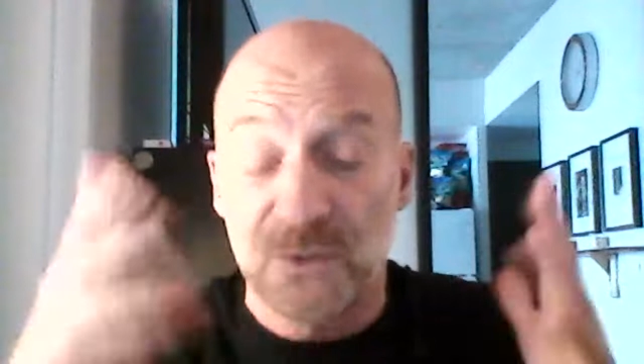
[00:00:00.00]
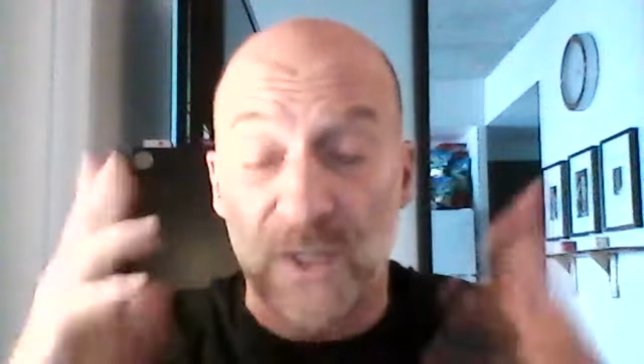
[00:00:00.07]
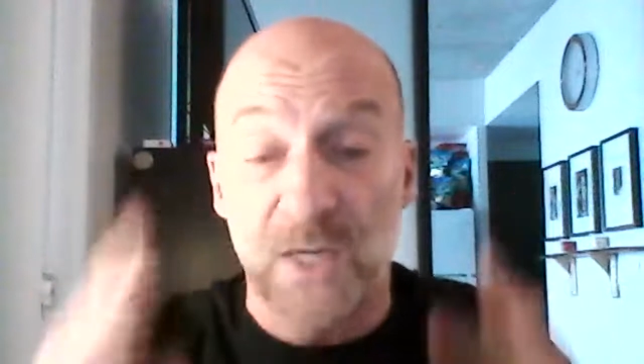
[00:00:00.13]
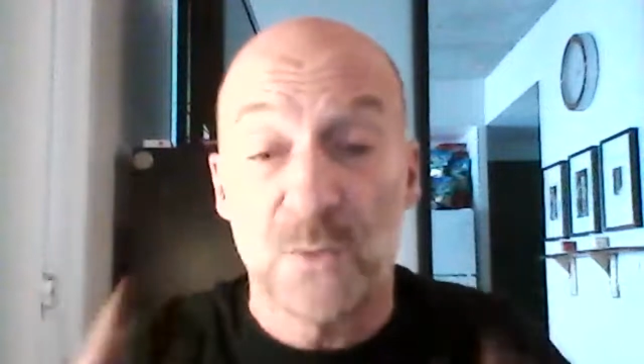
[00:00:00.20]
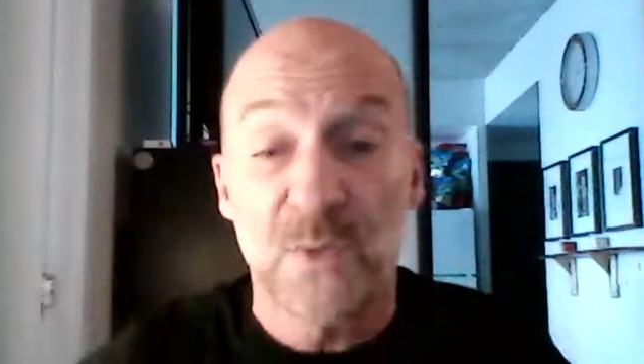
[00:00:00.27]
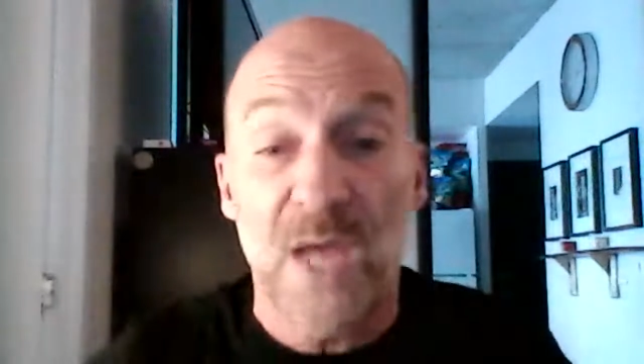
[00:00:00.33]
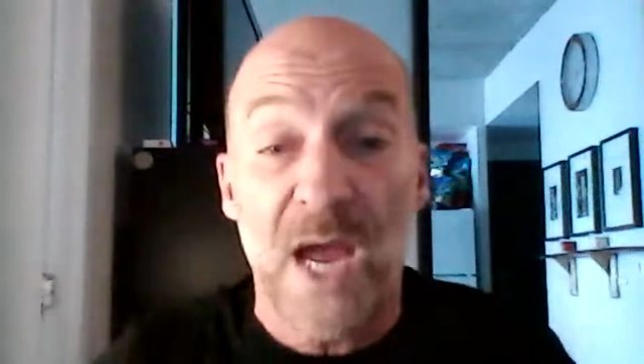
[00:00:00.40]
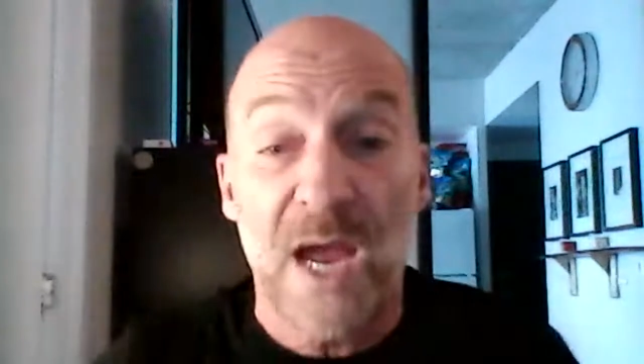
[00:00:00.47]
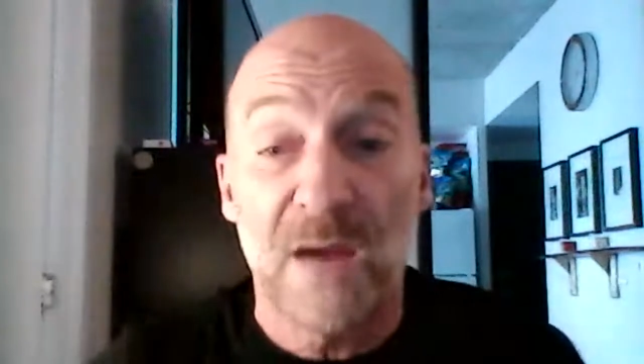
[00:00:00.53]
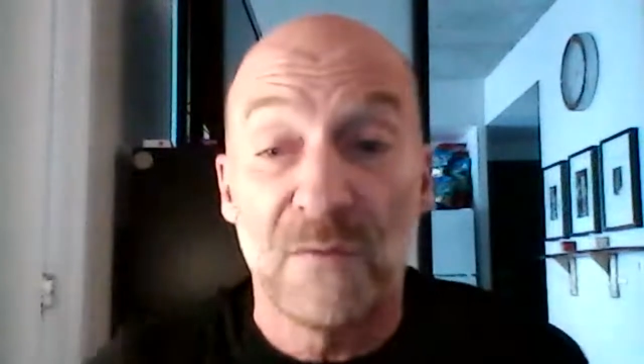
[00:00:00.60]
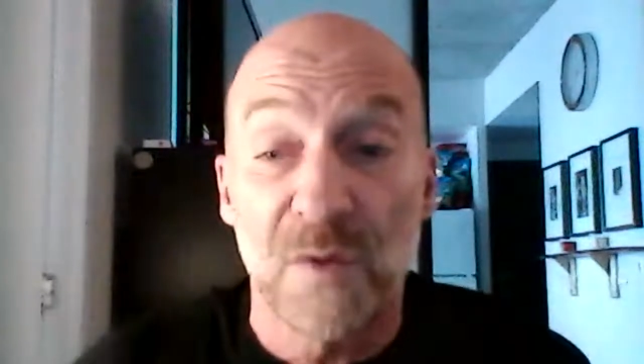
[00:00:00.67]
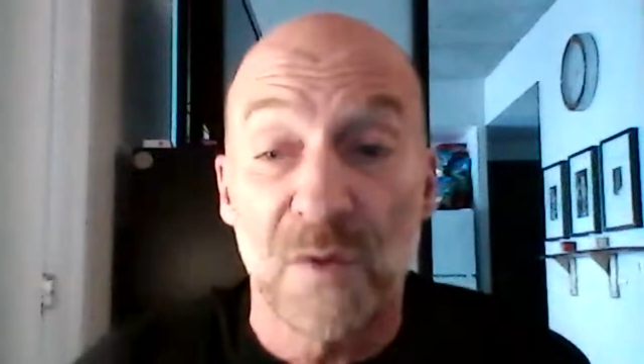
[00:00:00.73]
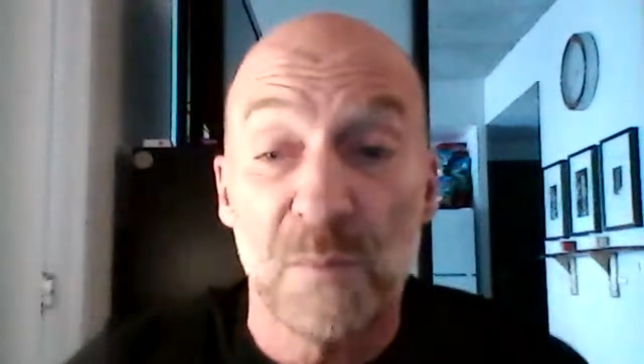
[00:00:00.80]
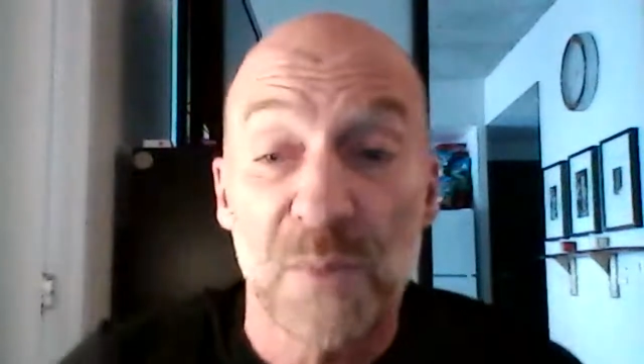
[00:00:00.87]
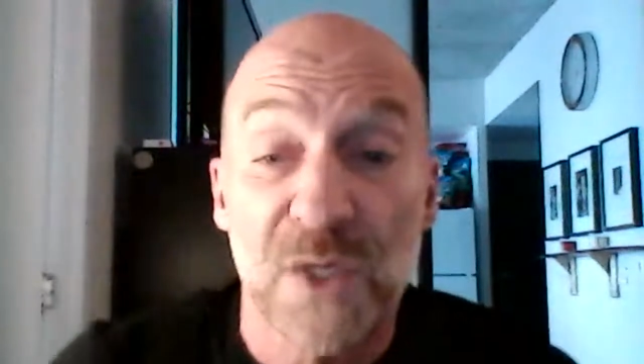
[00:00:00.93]
just so that
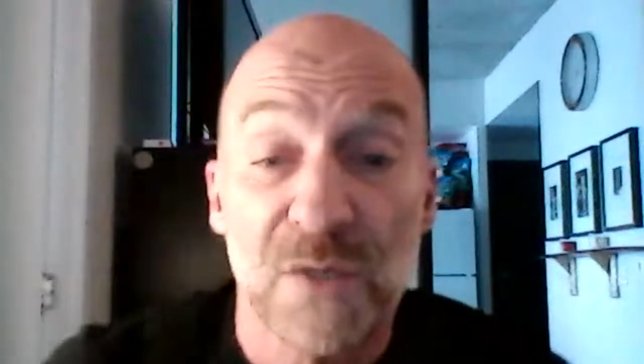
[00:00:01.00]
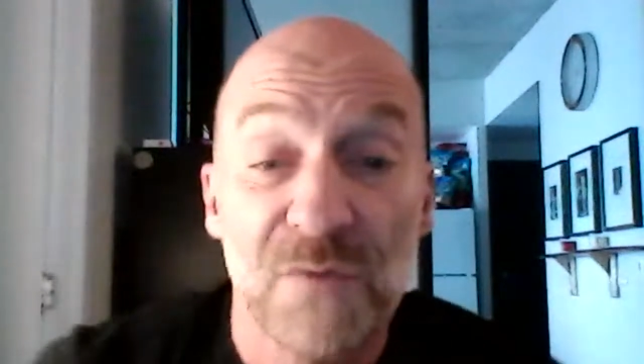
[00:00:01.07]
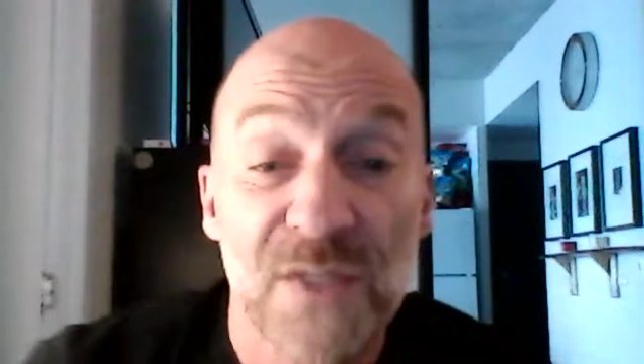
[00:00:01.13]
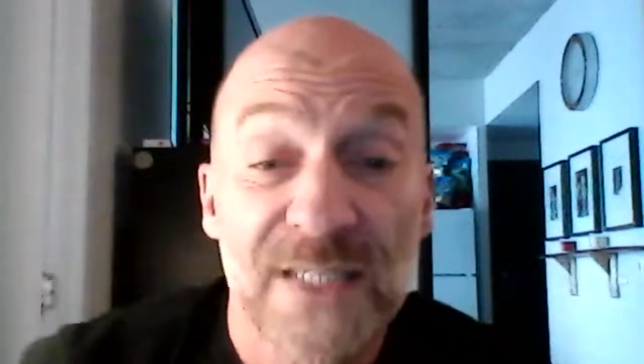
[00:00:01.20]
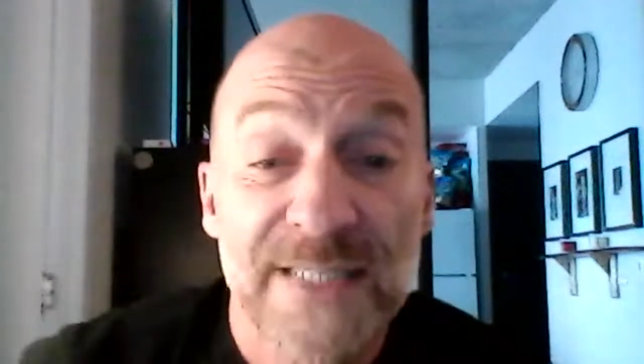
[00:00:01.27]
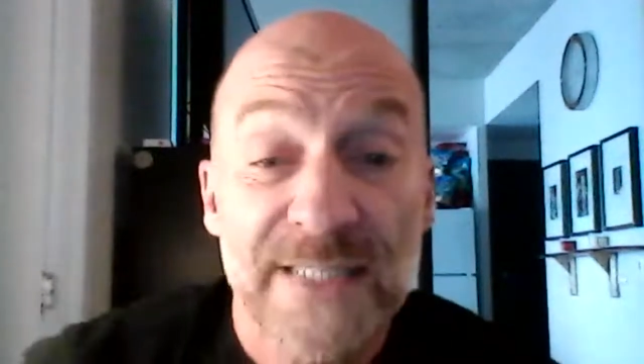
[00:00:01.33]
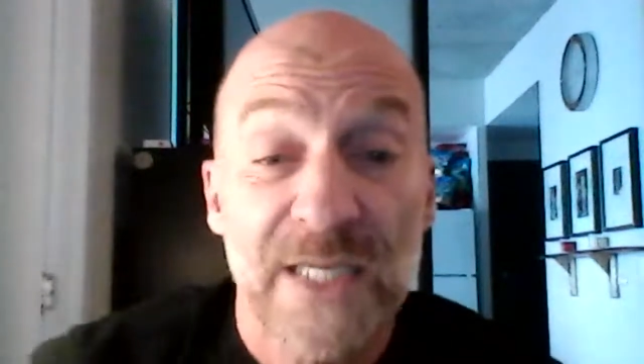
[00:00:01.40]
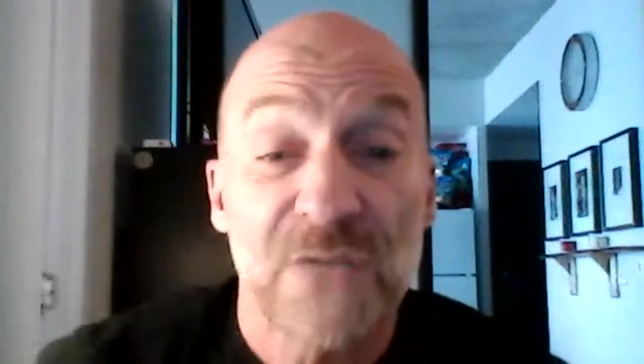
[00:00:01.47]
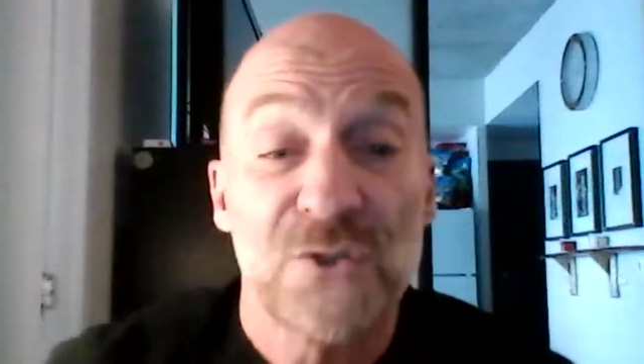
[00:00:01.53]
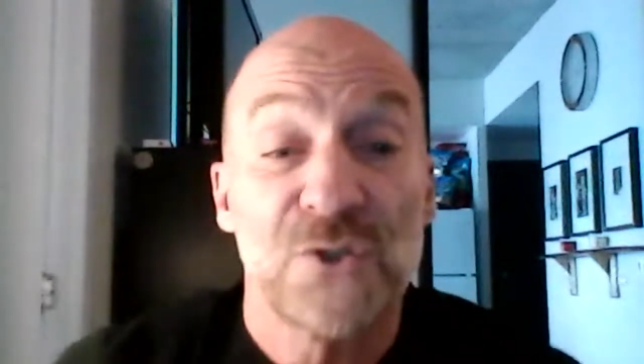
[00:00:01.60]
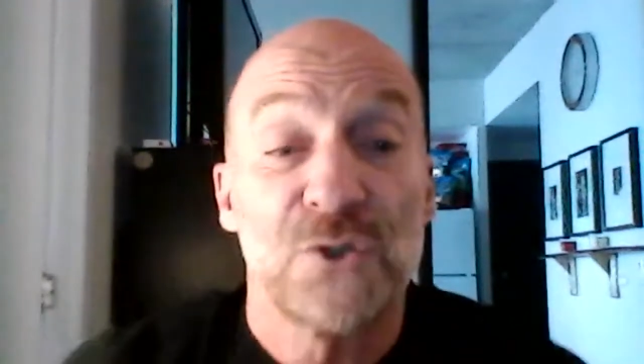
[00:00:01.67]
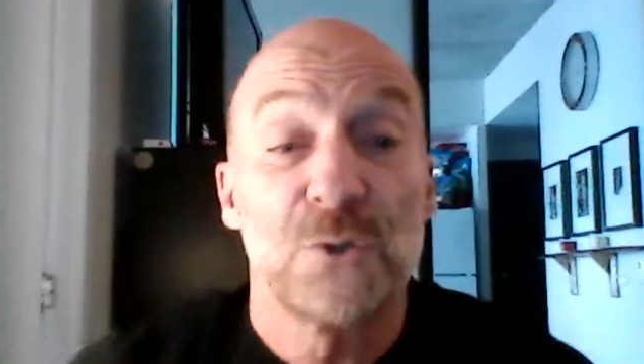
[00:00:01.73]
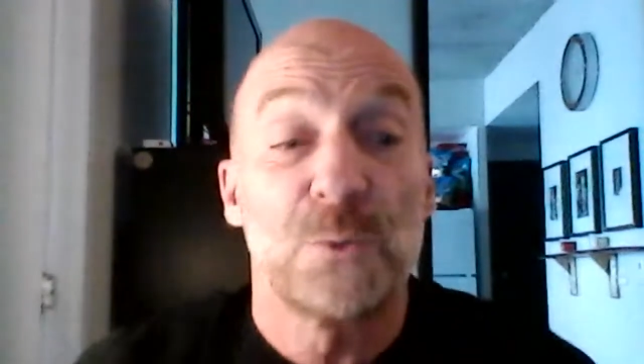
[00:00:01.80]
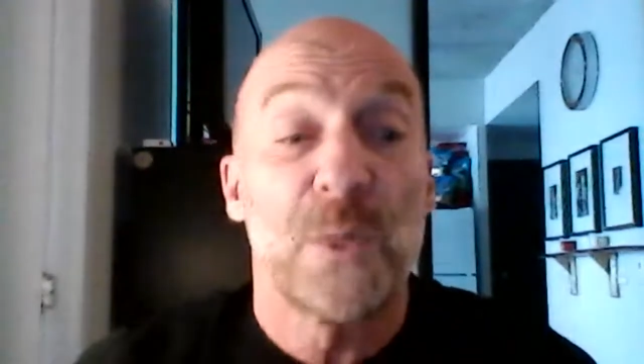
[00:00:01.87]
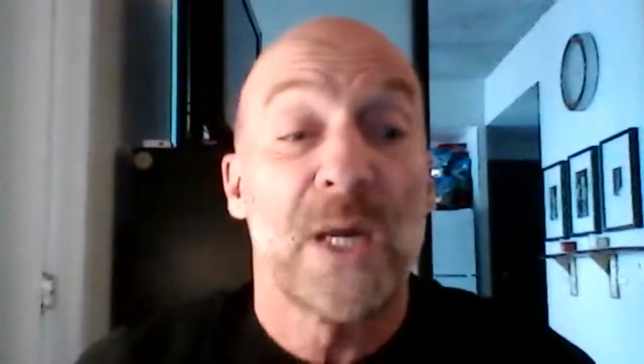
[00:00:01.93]
we have a bit of a
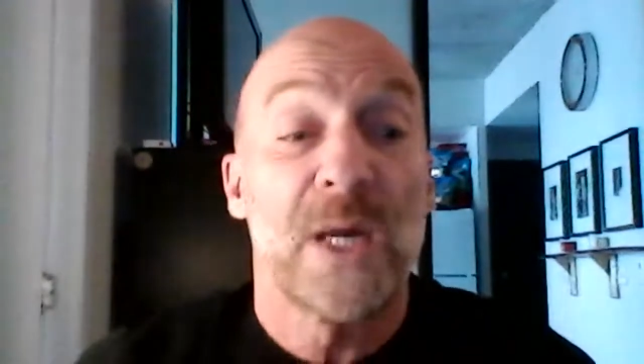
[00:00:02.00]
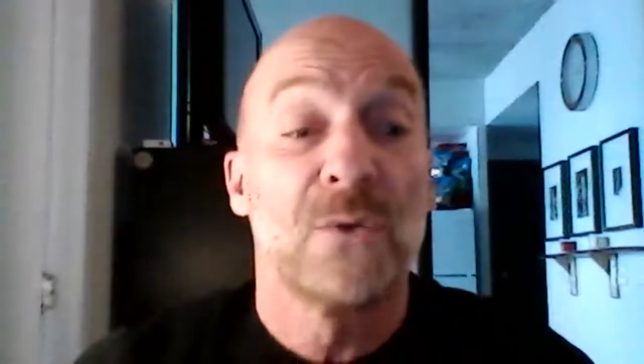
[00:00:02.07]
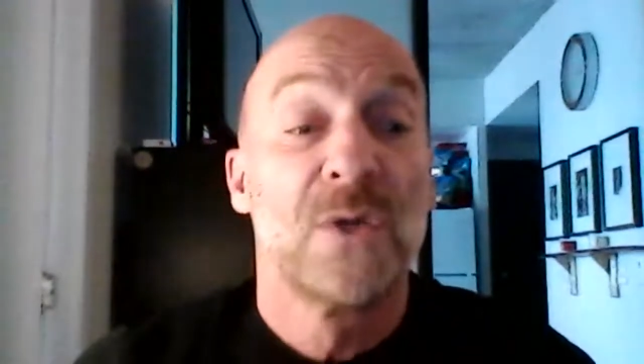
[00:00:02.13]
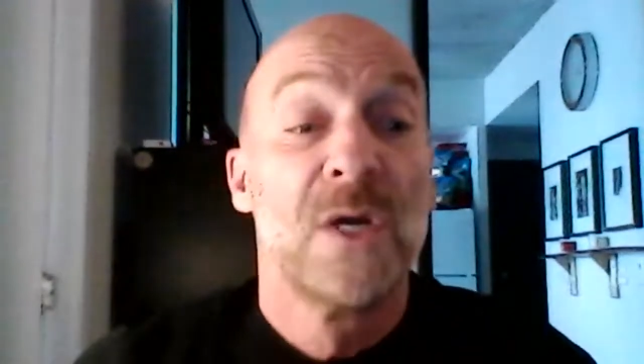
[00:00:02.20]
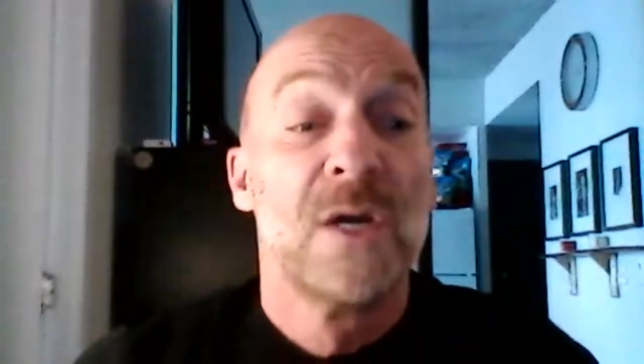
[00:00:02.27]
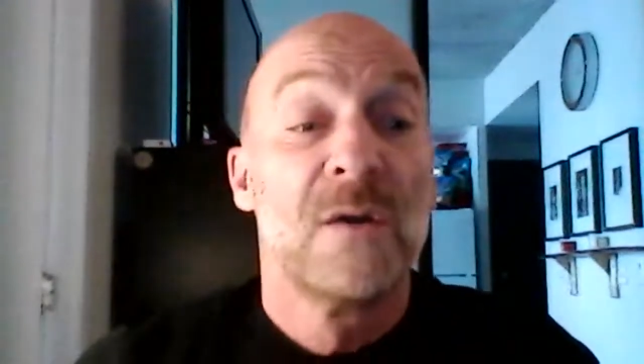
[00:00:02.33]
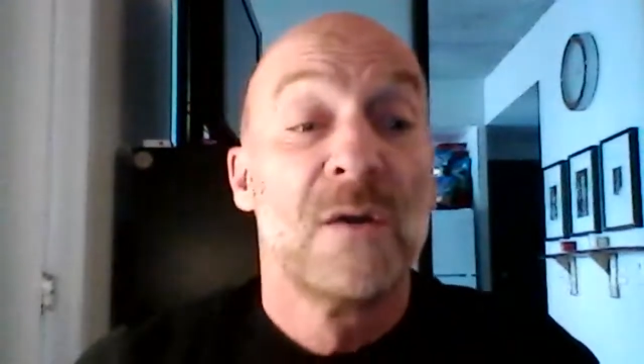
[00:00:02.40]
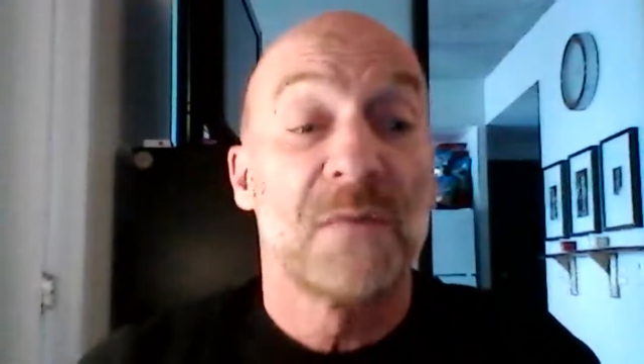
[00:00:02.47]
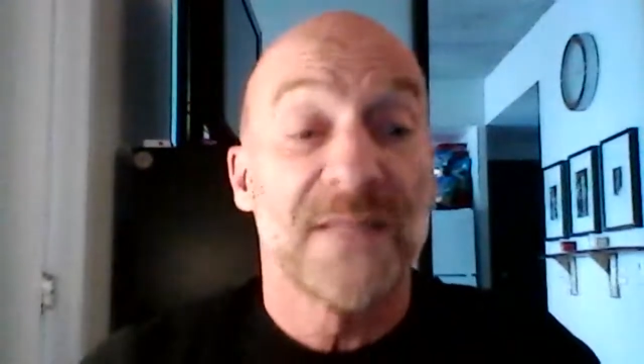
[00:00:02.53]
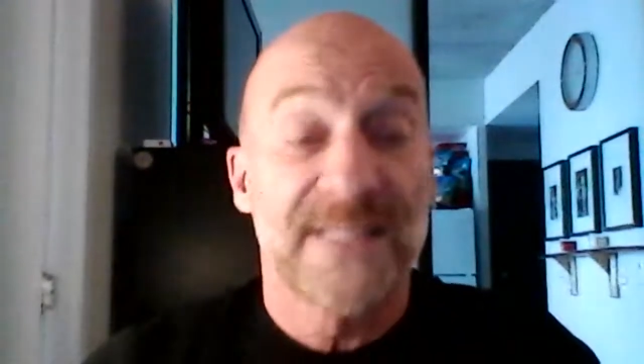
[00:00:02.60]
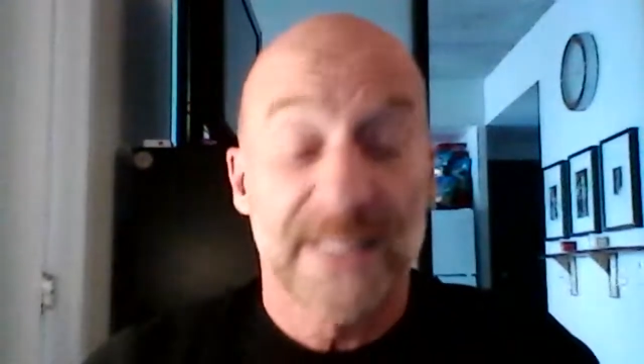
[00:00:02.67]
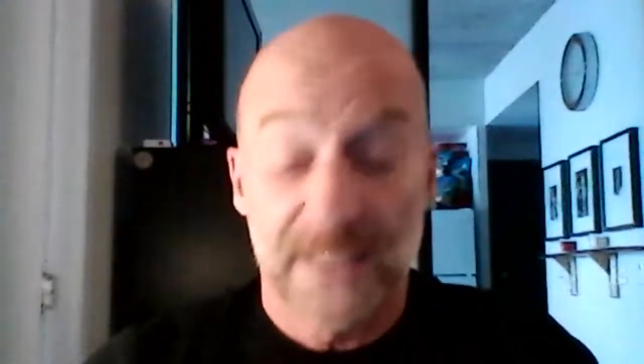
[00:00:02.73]
discussion around